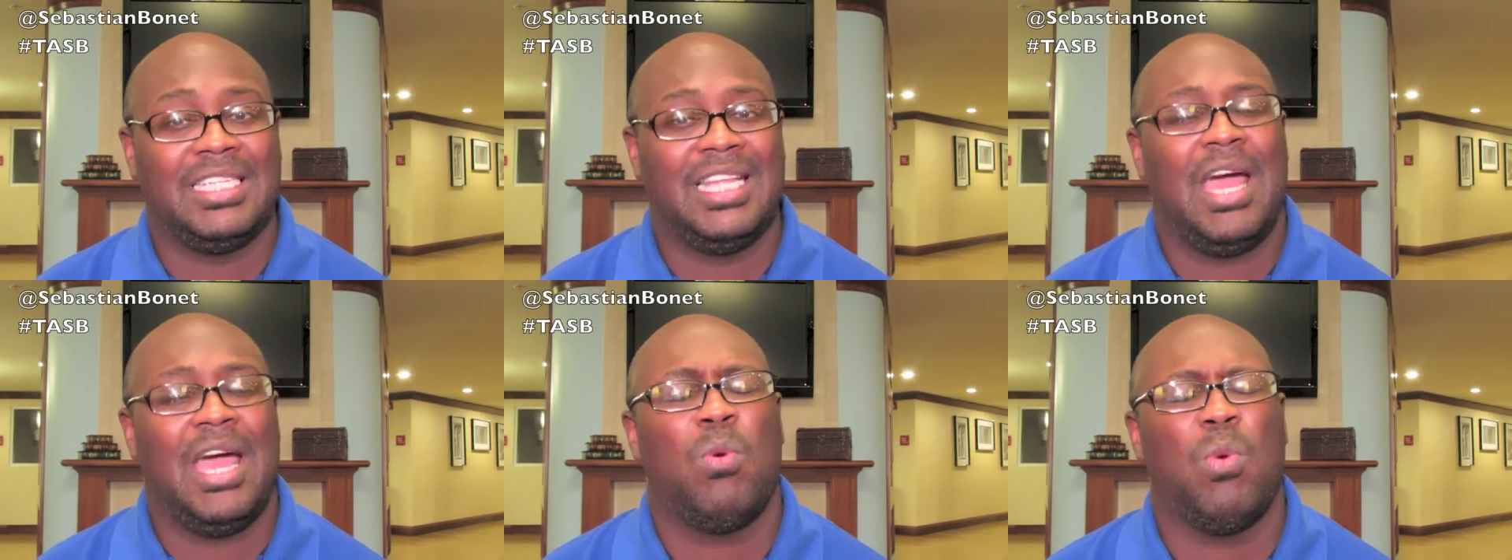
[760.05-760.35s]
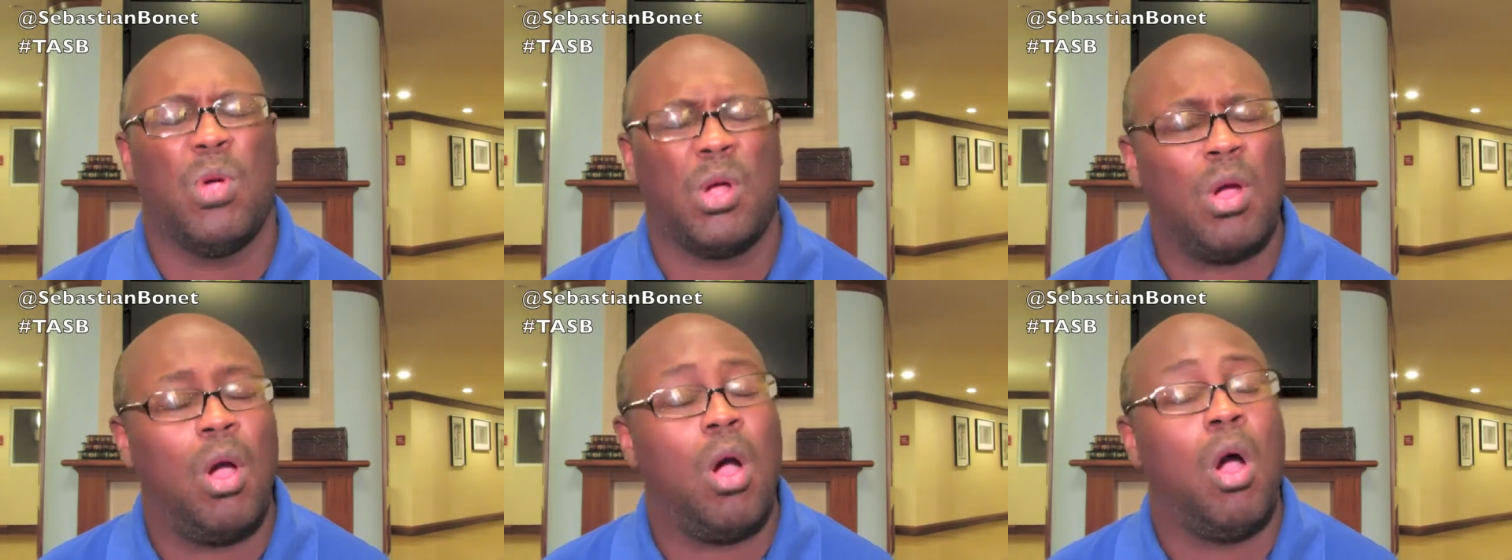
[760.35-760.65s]
and I
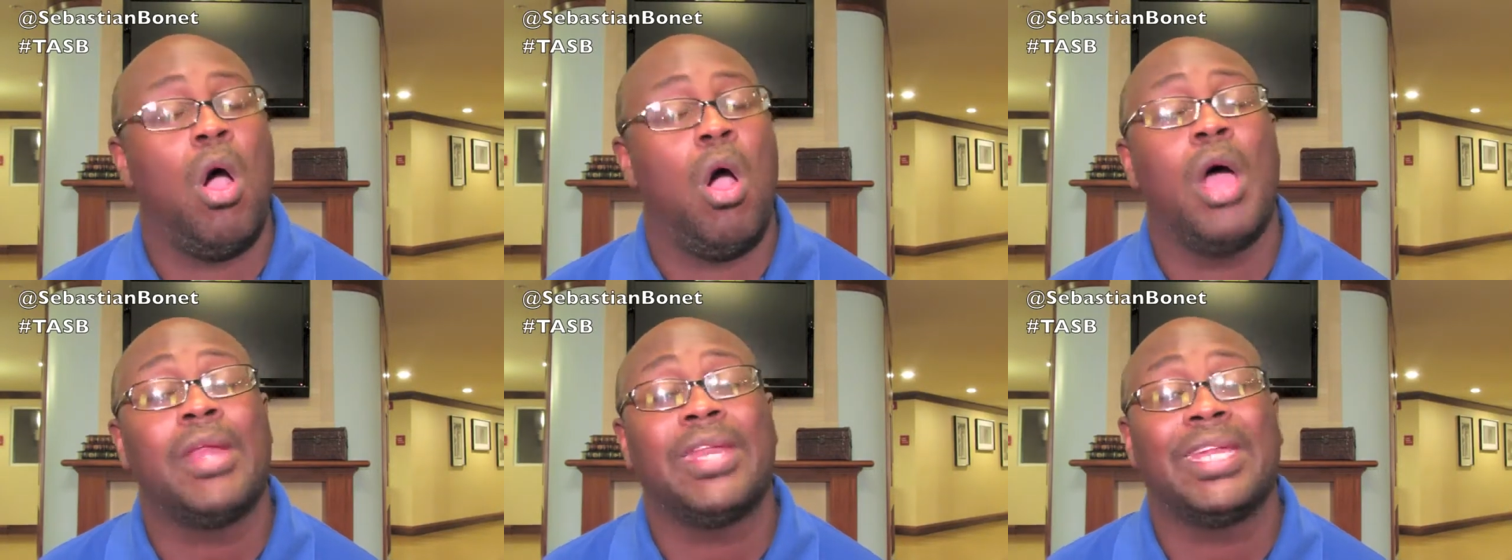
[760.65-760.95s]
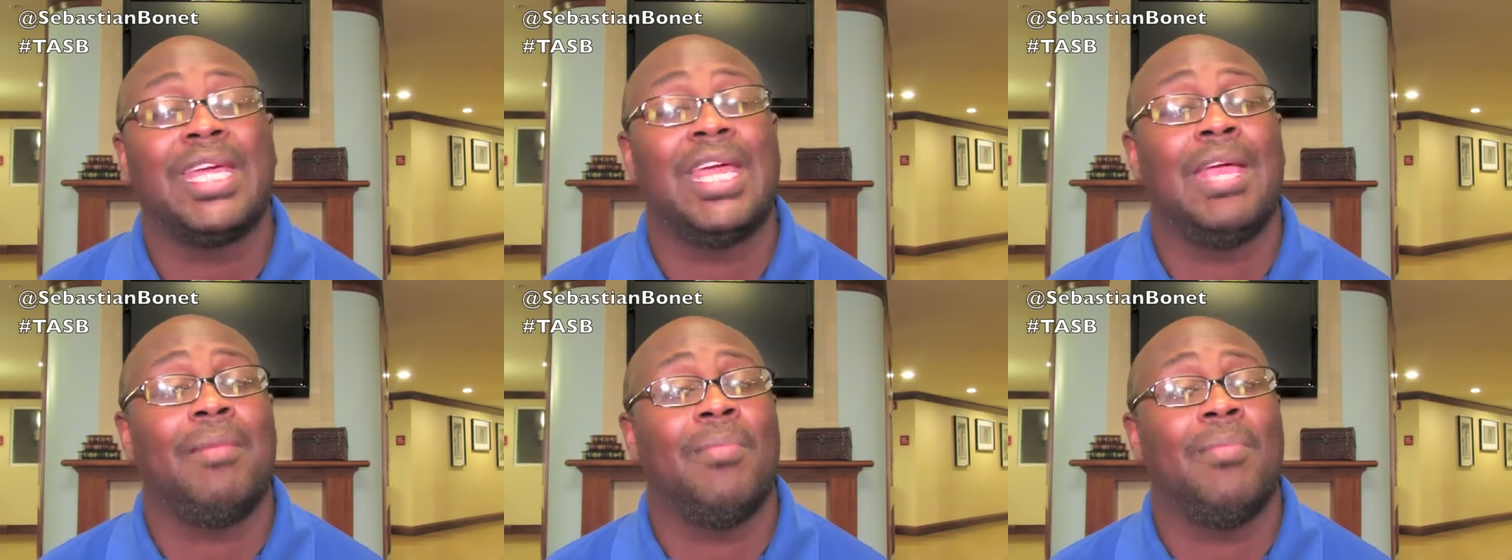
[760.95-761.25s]
work hard to
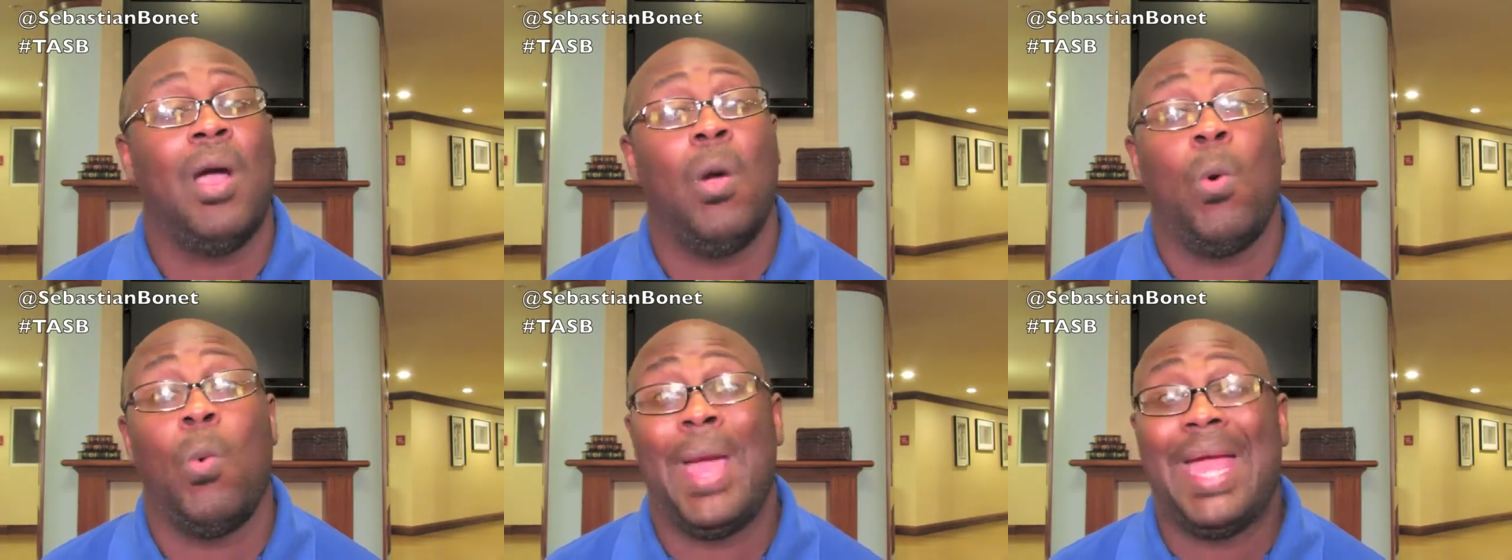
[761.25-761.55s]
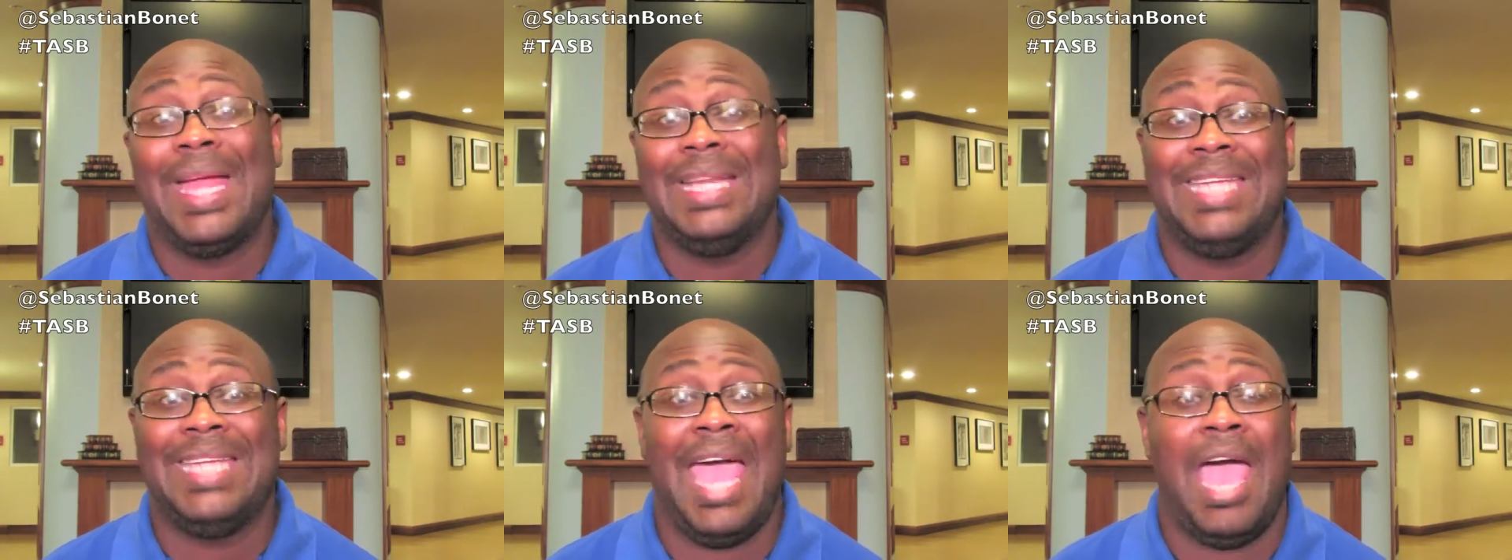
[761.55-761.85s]
keep my
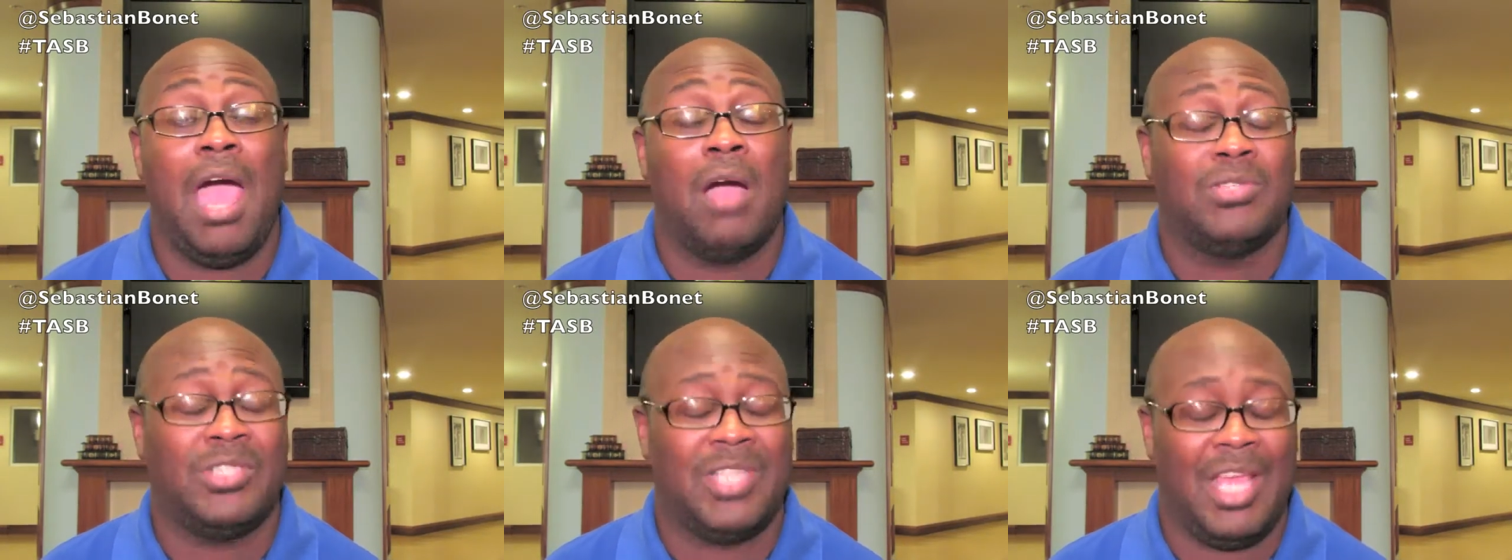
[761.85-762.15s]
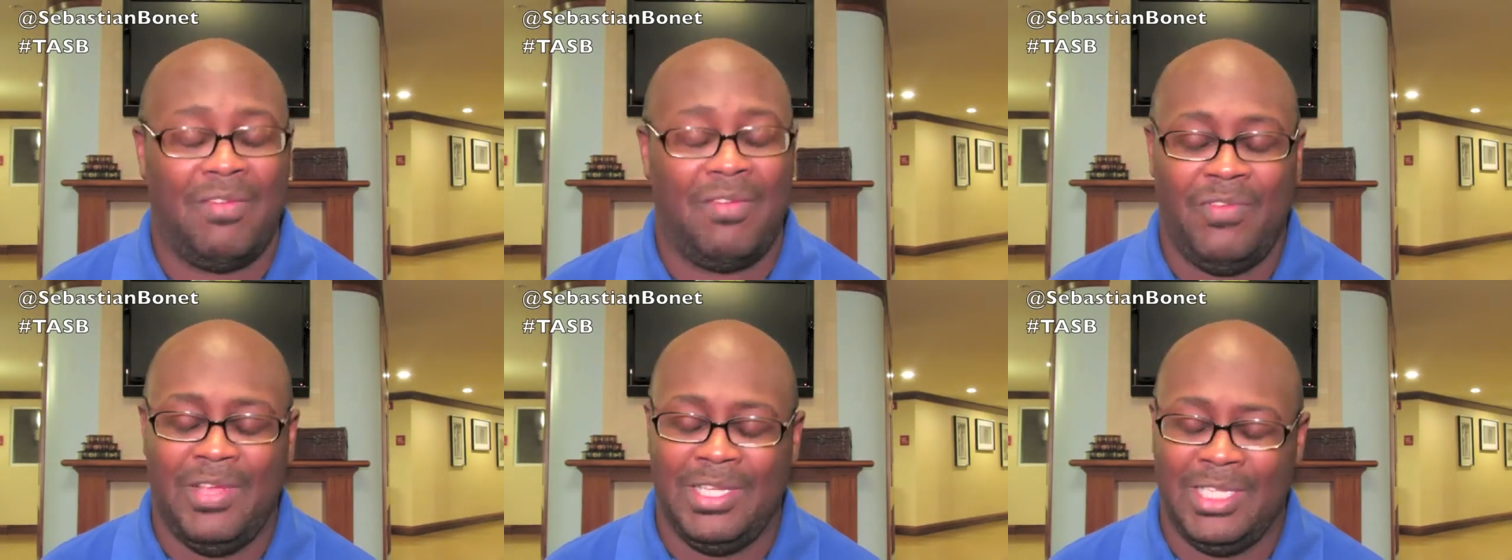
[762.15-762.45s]
weight down,
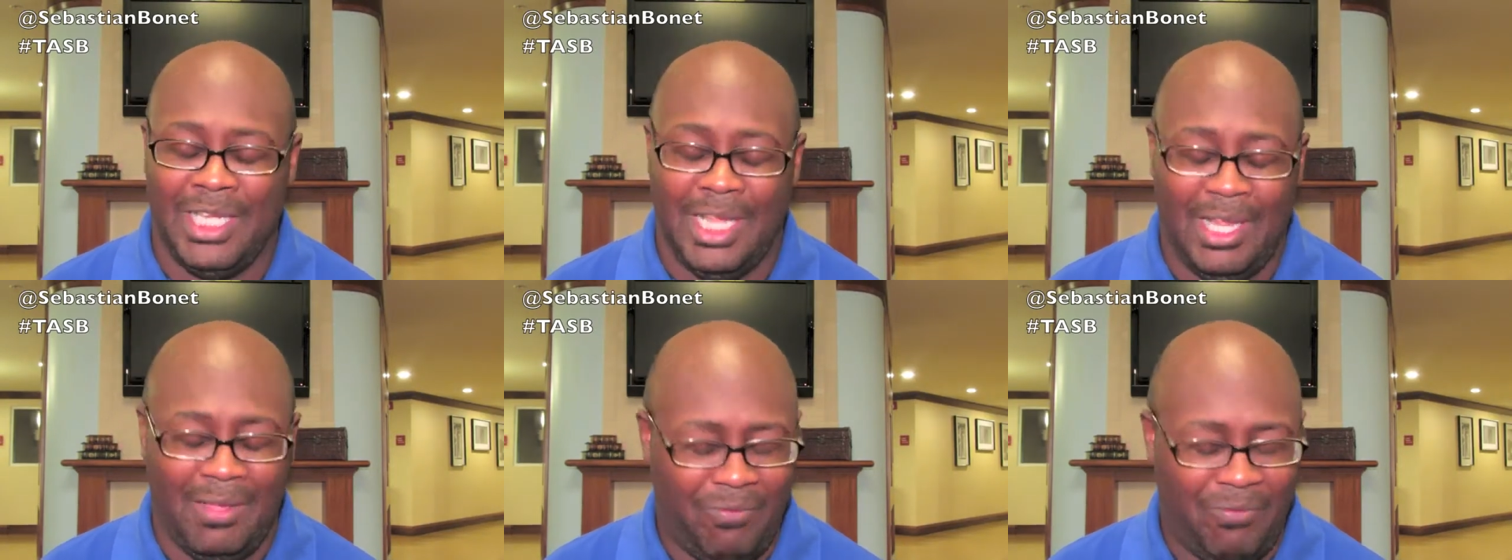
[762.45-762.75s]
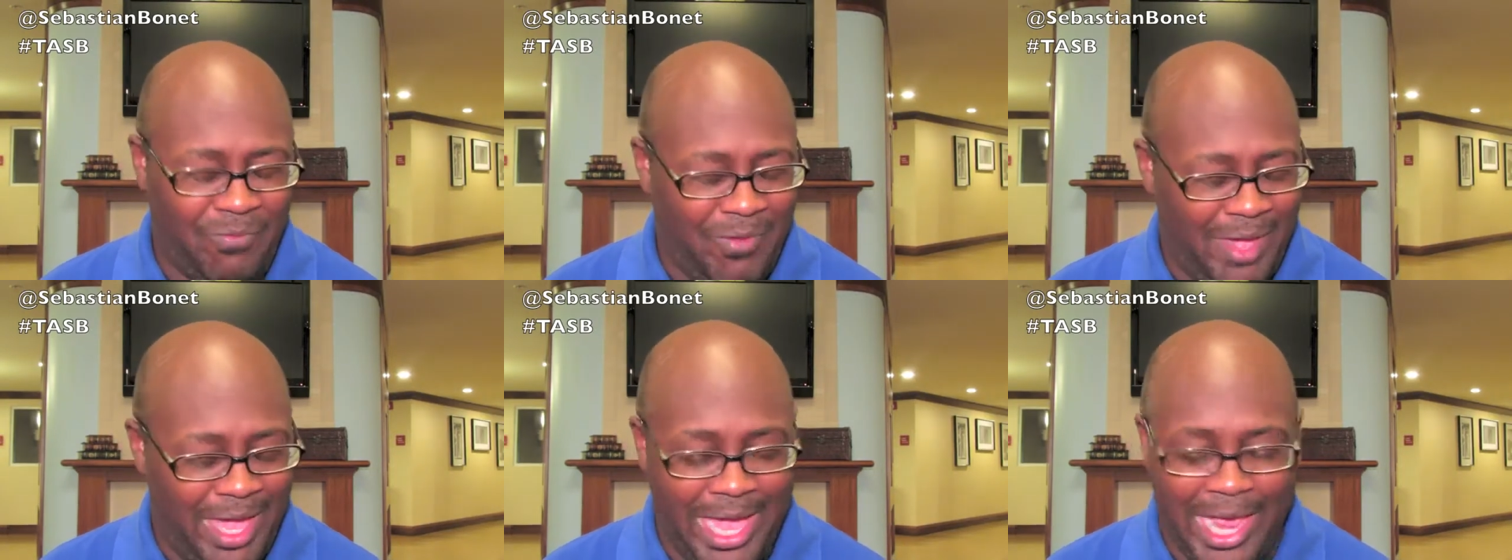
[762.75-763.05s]
stay physically
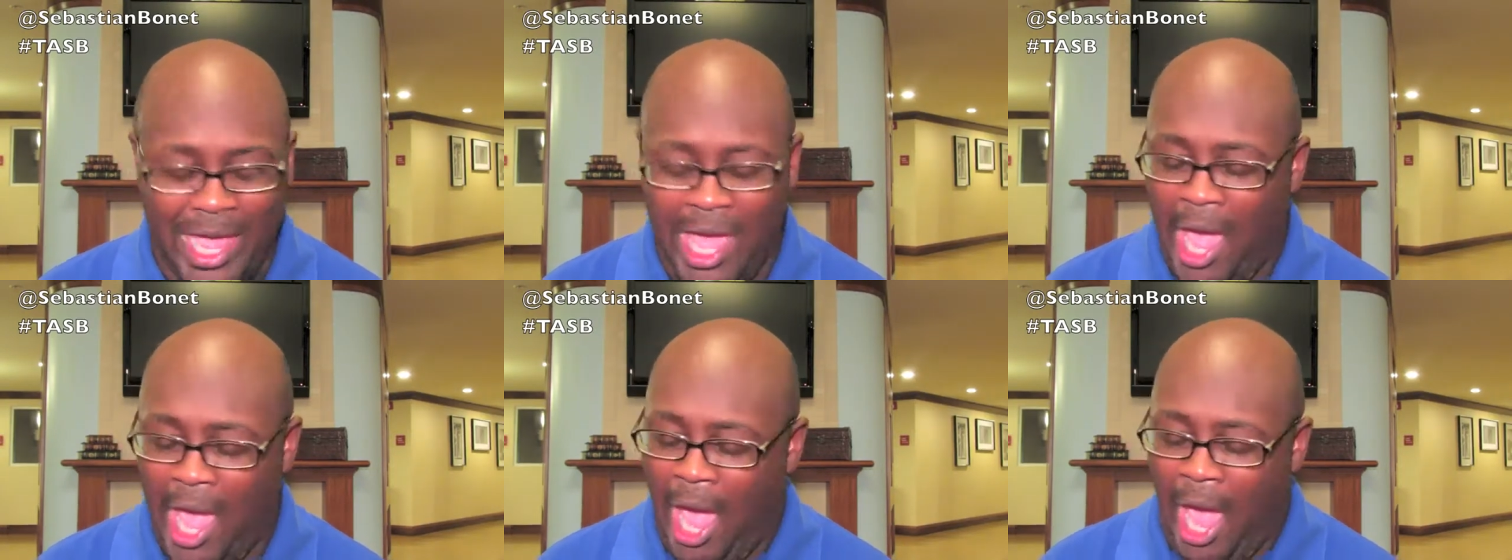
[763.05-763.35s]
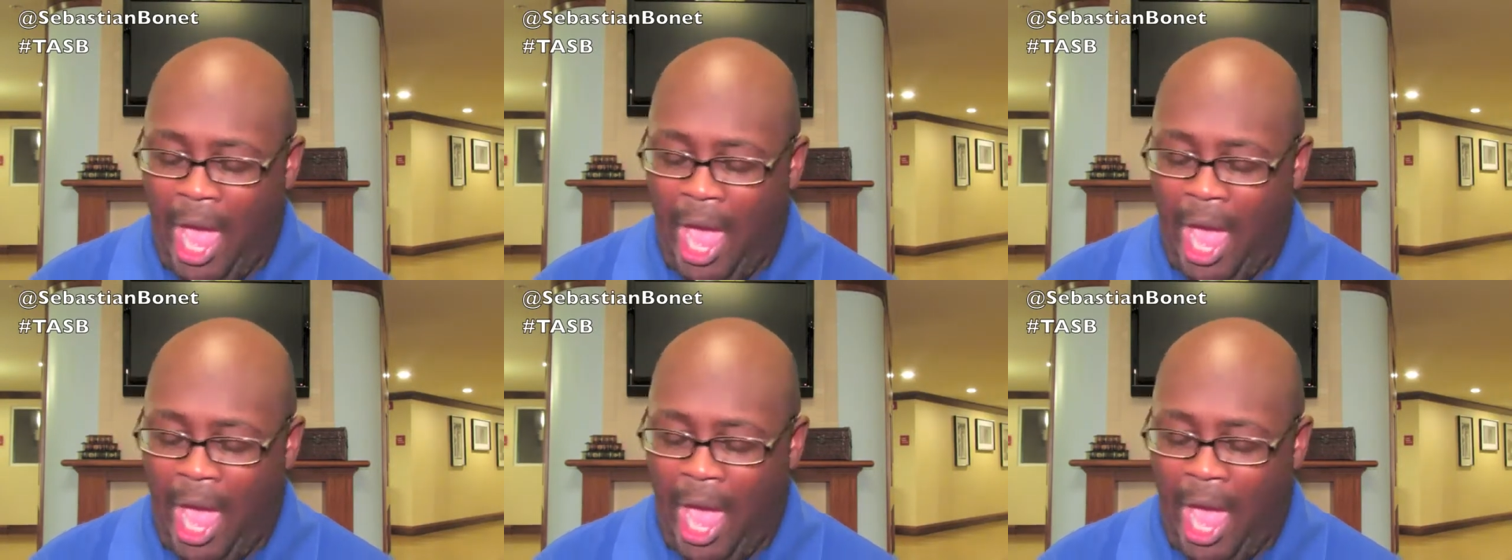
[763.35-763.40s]
fit,